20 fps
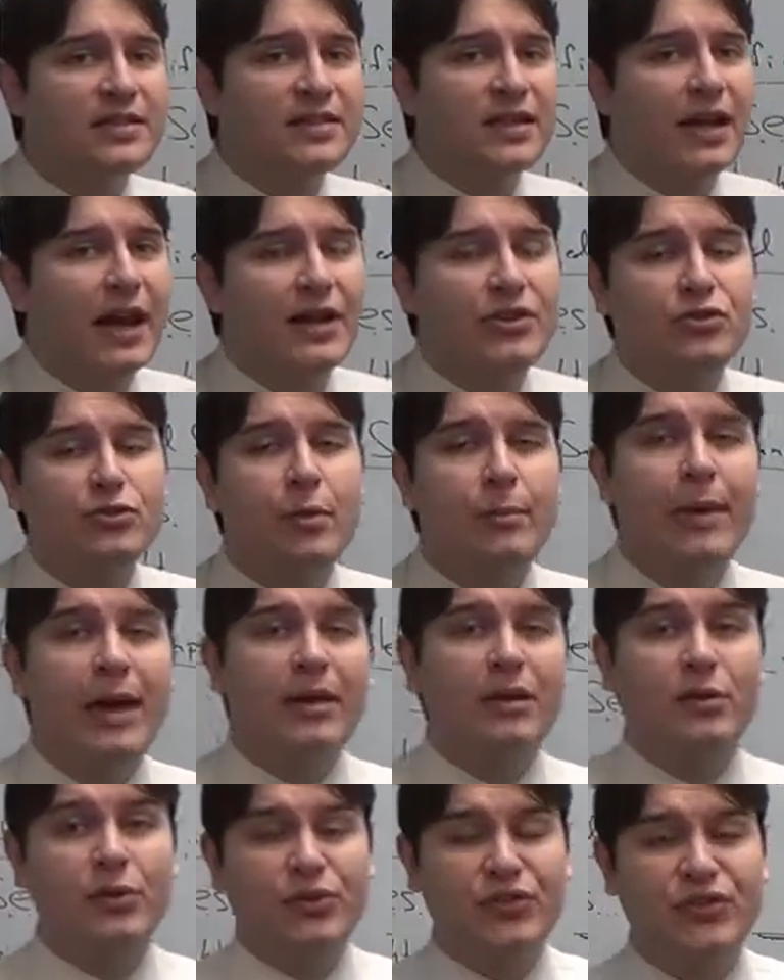say I do a
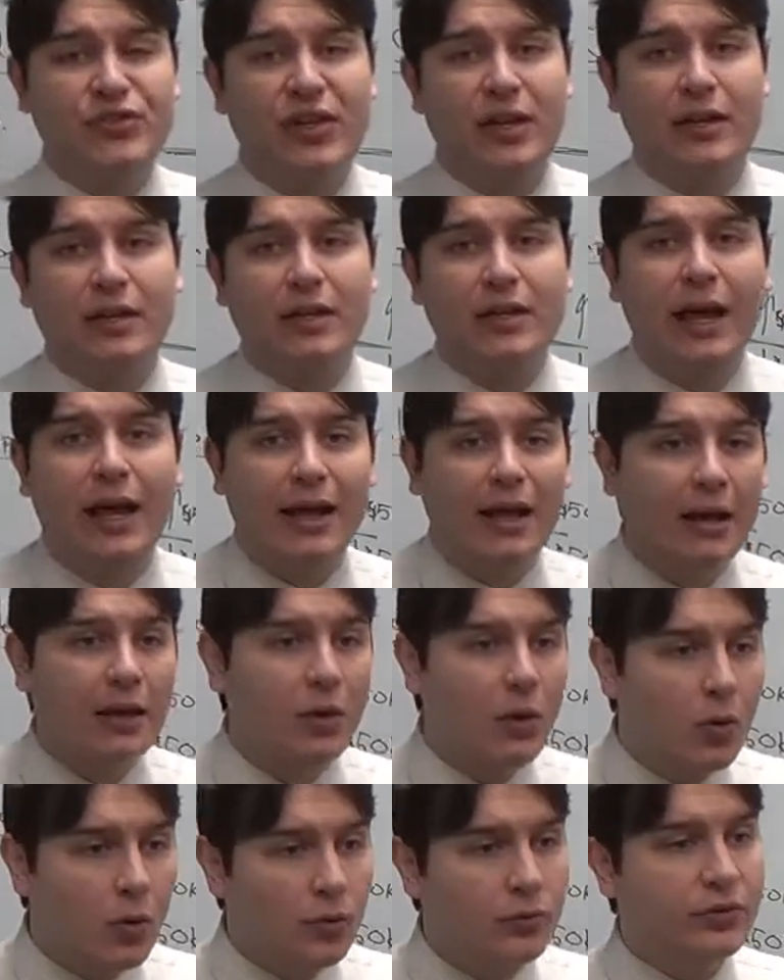medical study and I
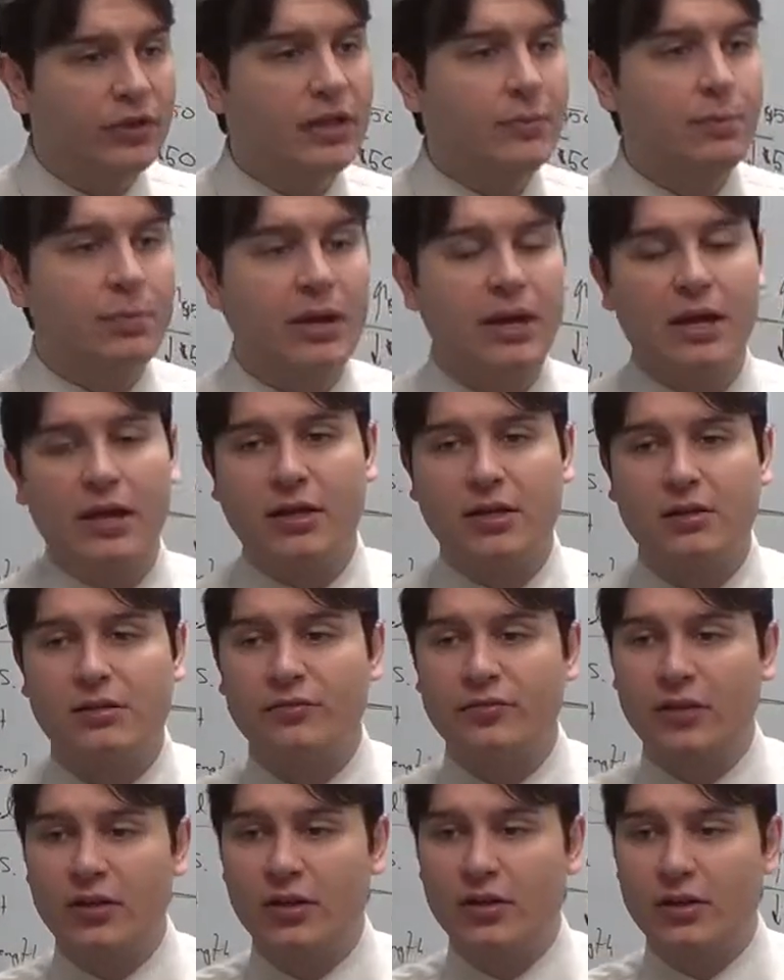only pick
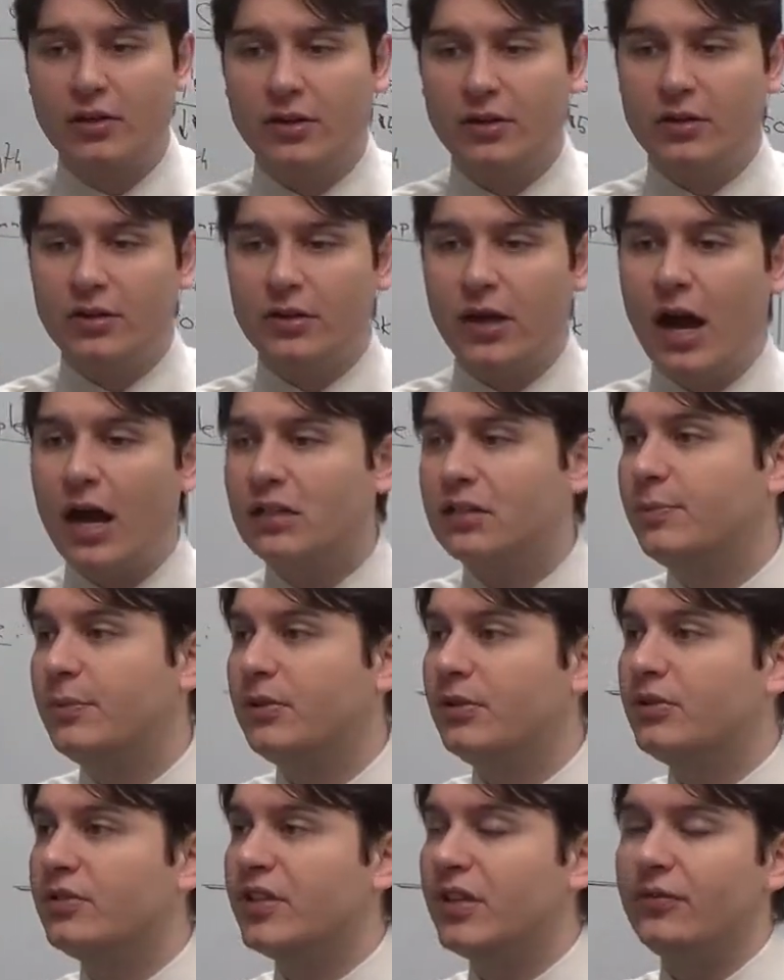the
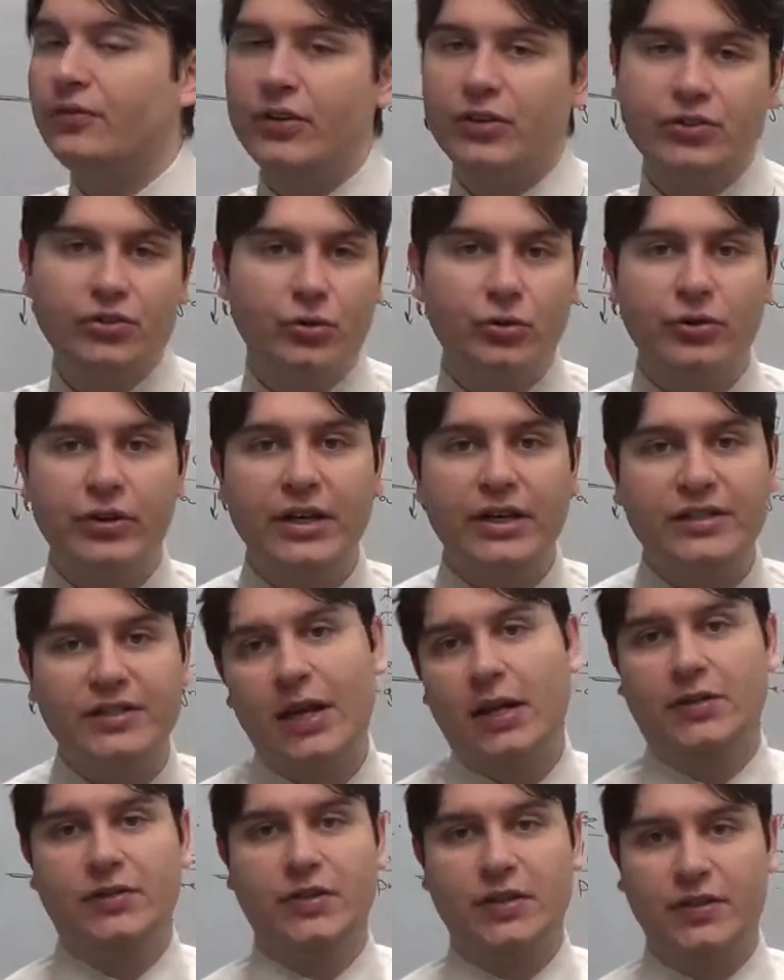hospitals in Victoria,
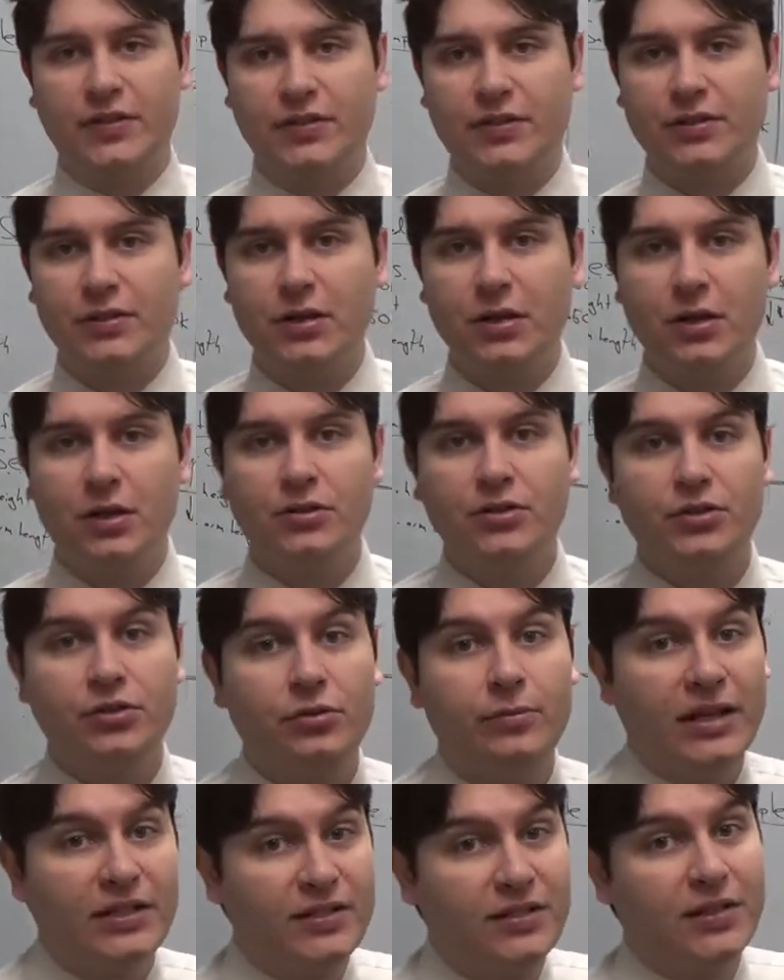Texas to do
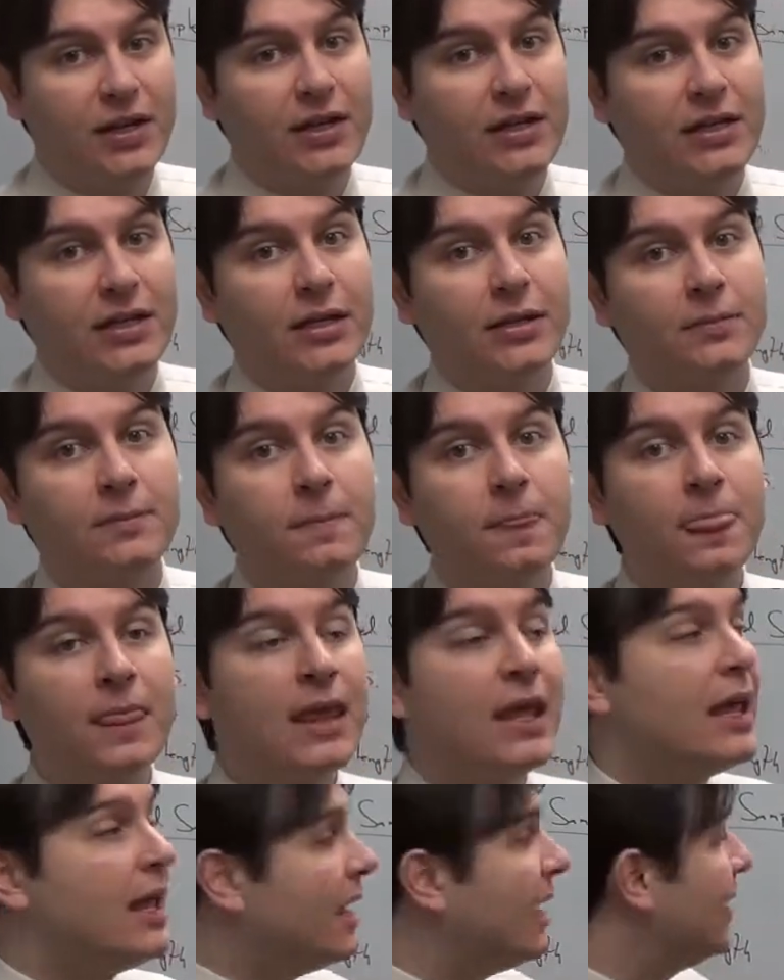my study in.
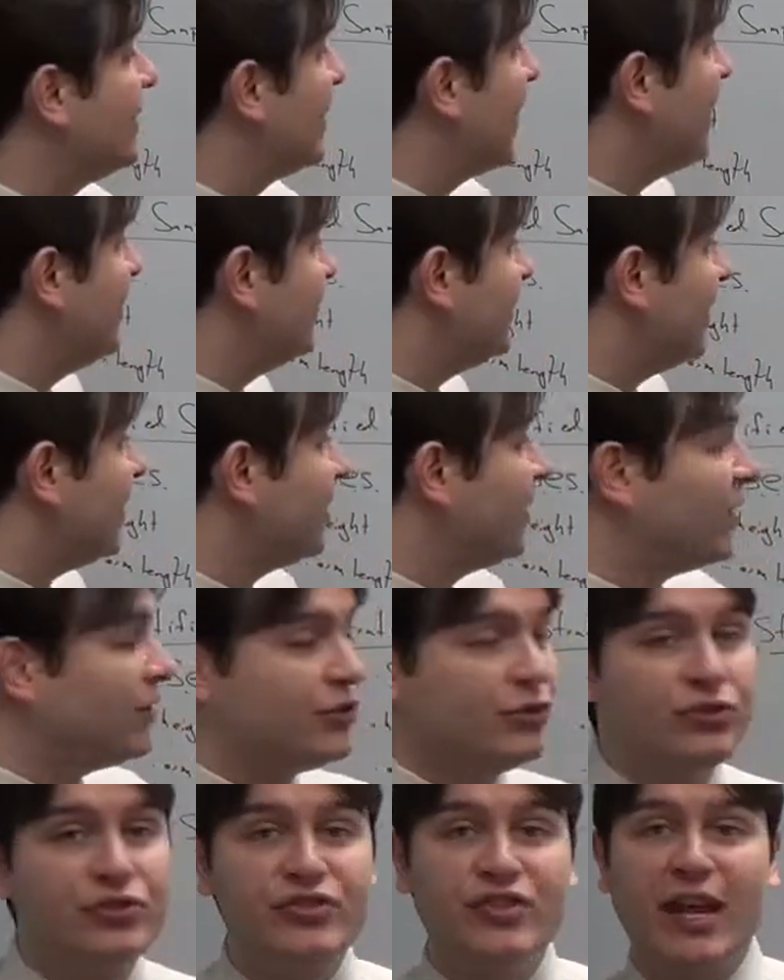That is a
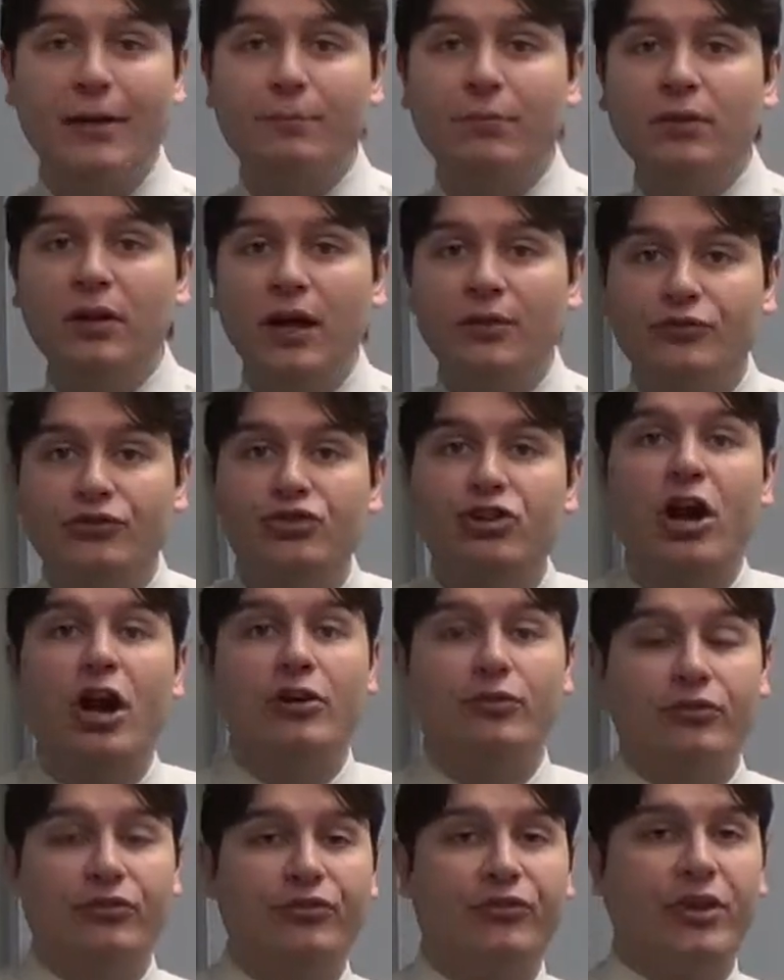cluster sample of
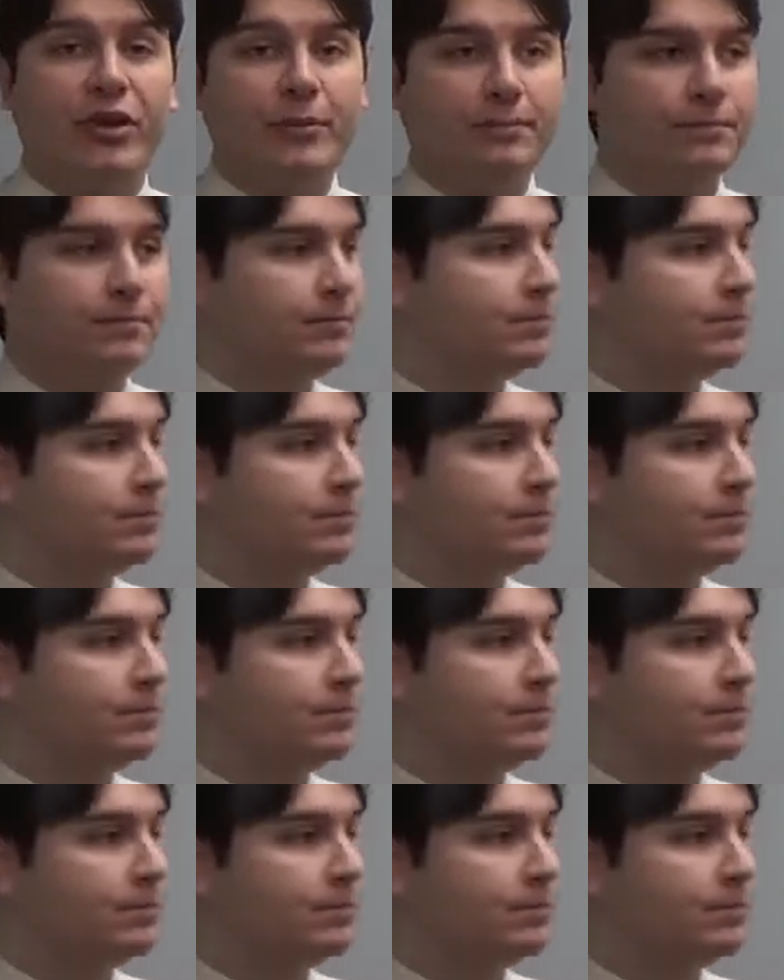geography.